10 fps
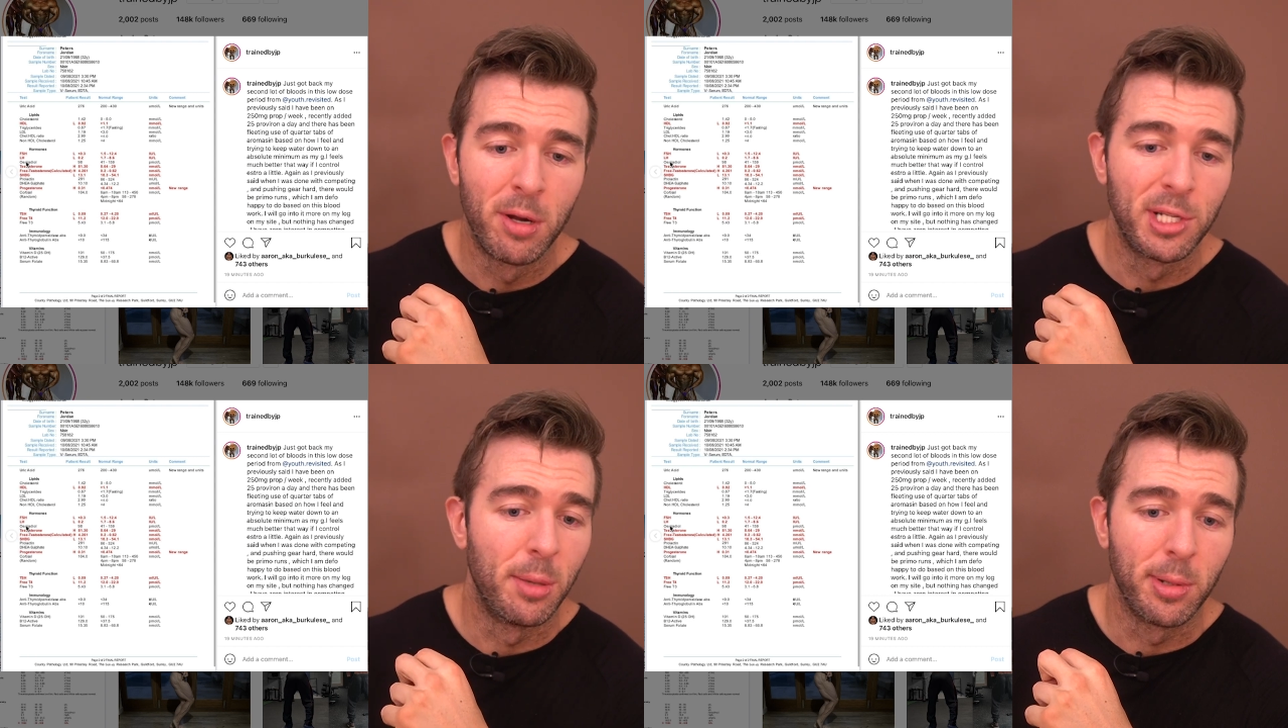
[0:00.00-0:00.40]

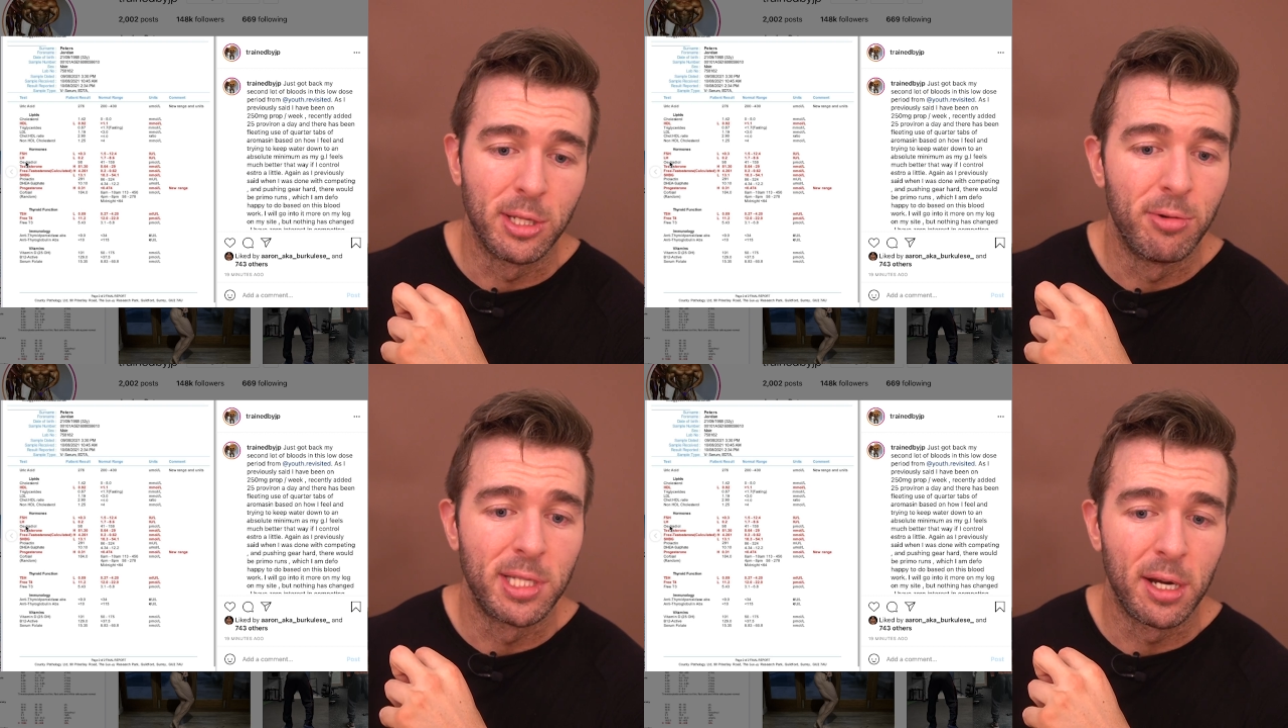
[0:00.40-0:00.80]
your
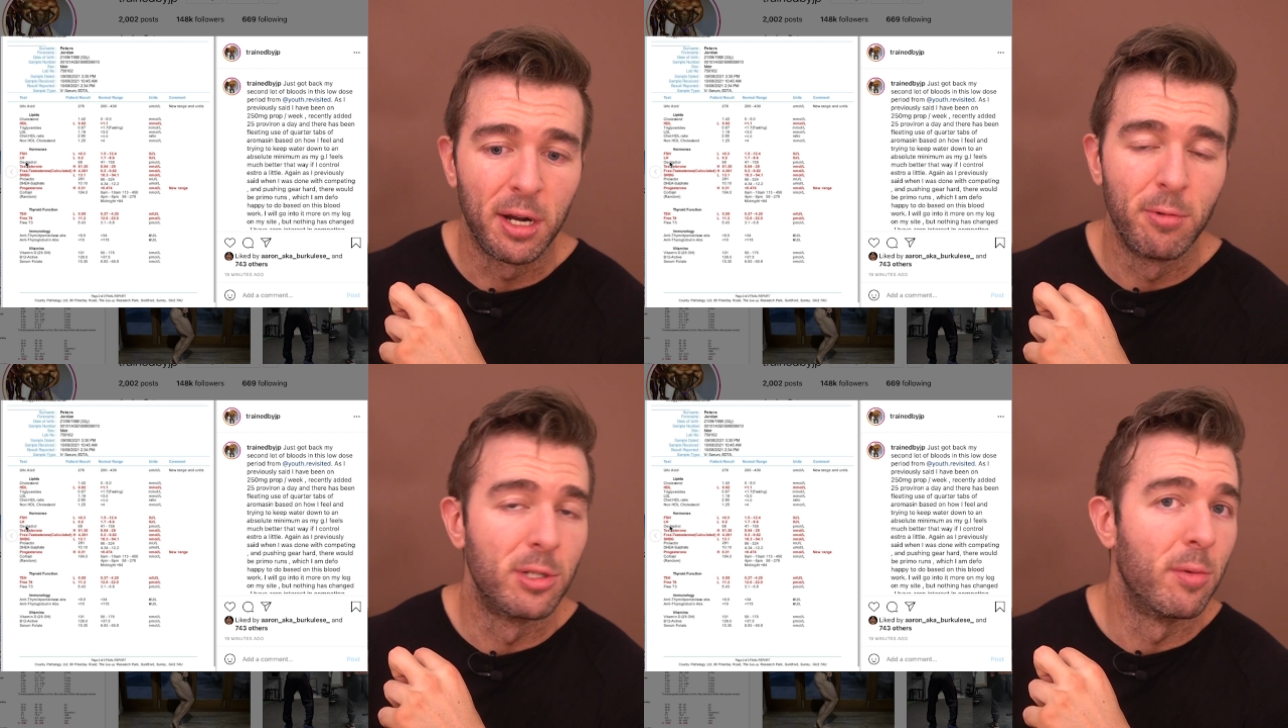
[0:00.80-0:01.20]
pituitary,
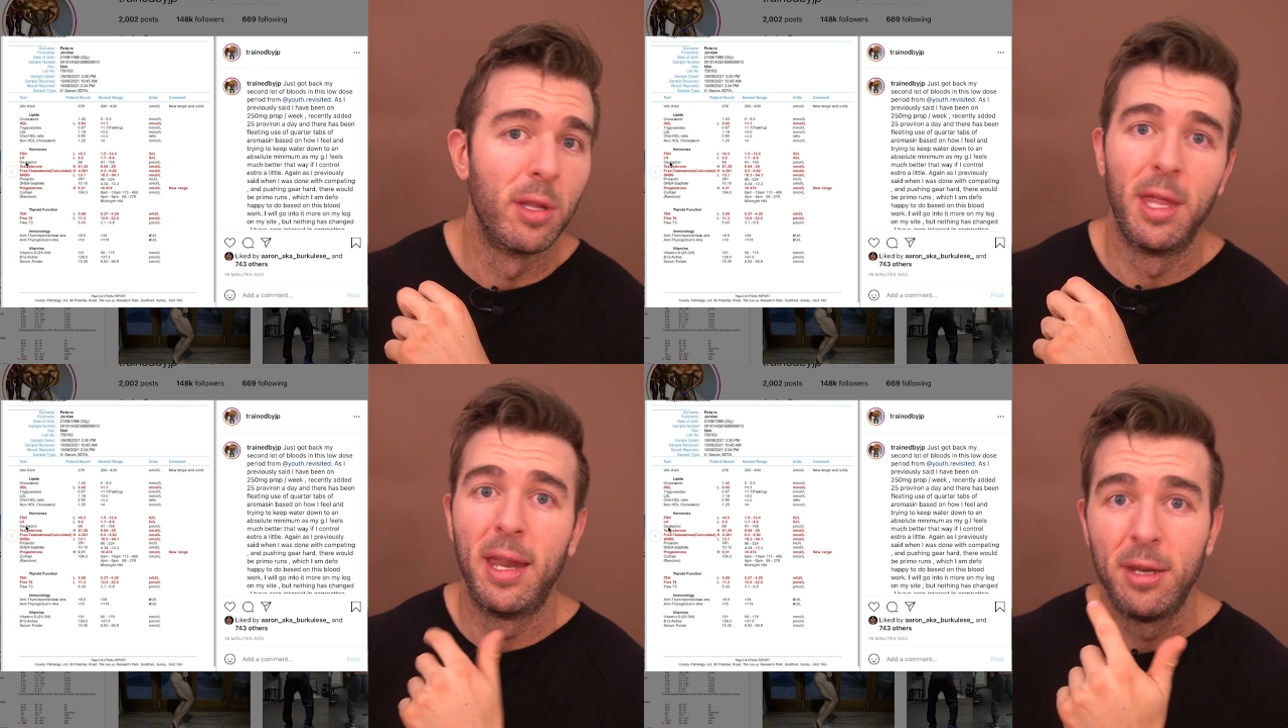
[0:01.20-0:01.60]
which will
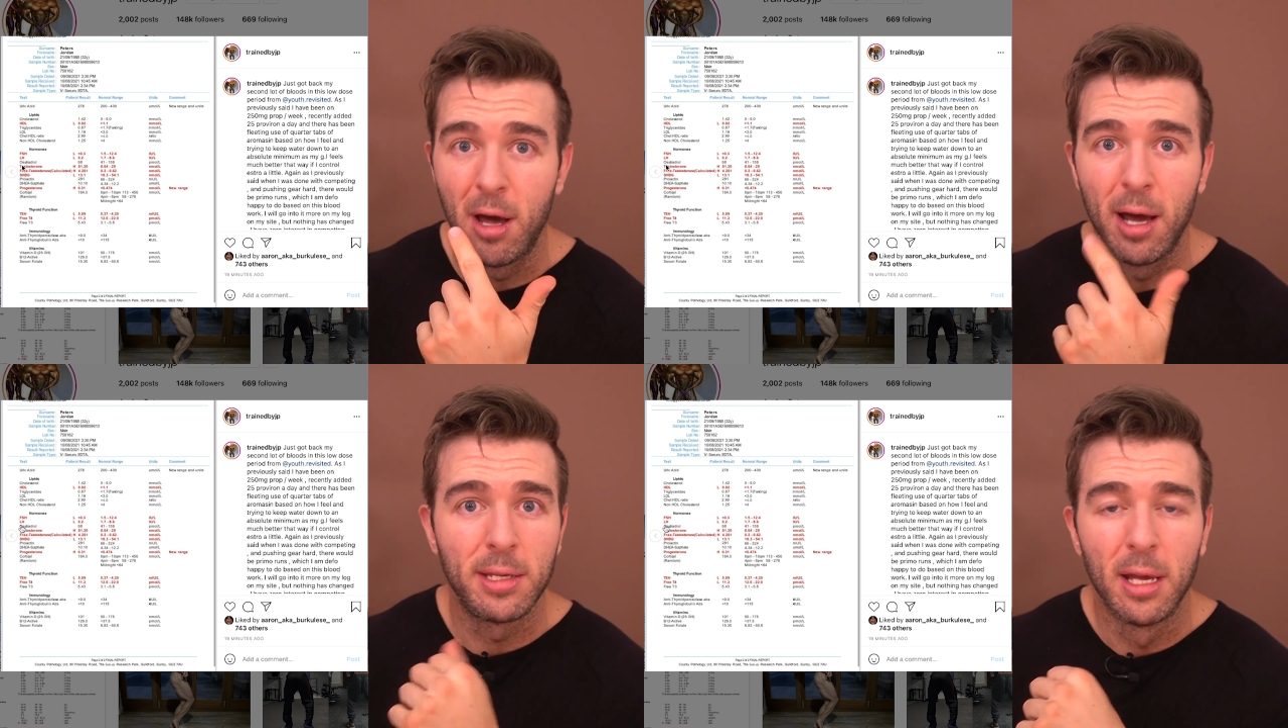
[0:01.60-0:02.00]
then
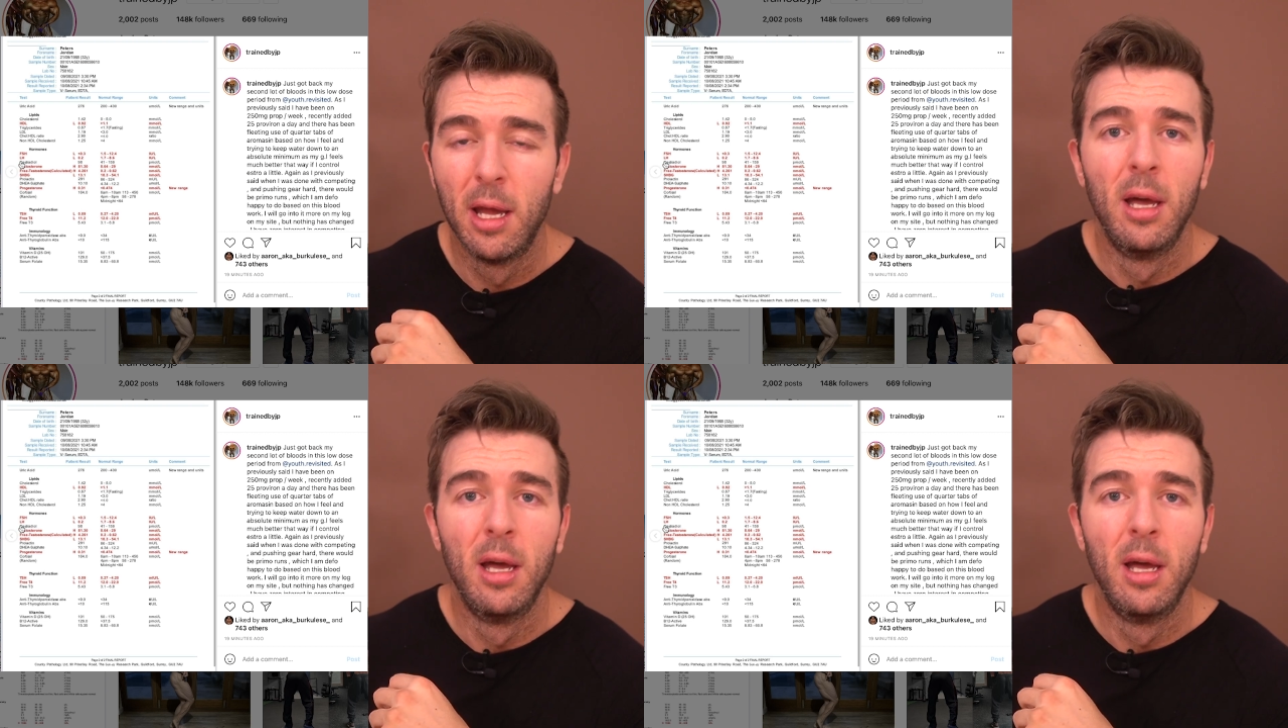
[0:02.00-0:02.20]
not